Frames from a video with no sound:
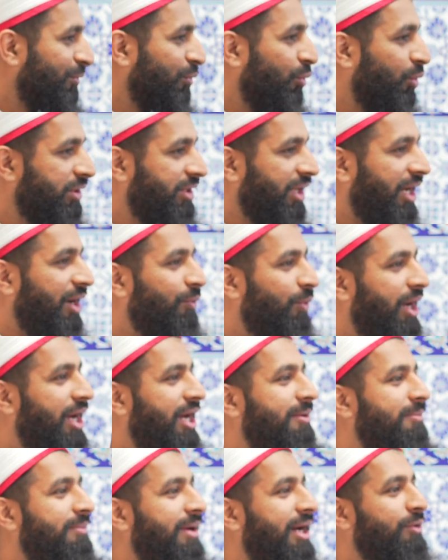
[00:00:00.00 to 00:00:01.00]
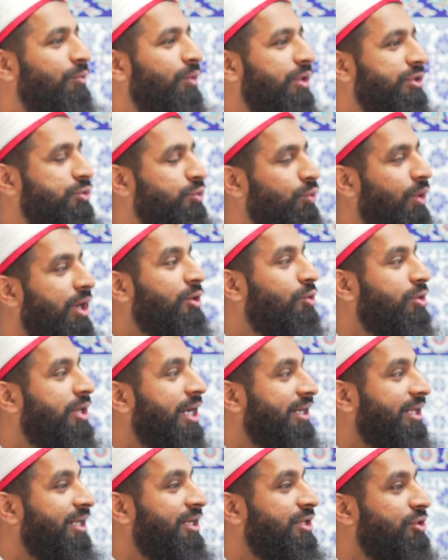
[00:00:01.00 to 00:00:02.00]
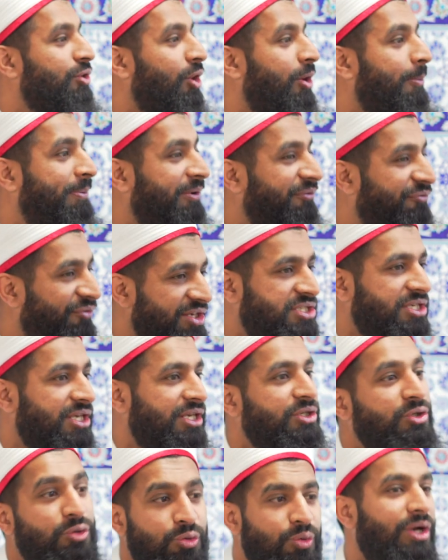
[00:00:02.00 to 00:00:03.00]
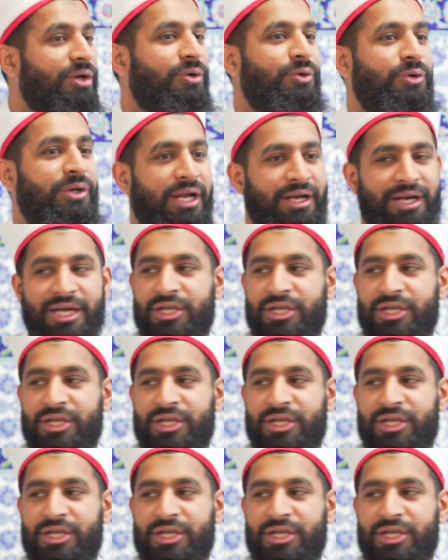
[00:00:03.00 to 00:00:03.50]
What the awam and what you are good at in your profession, you are good at.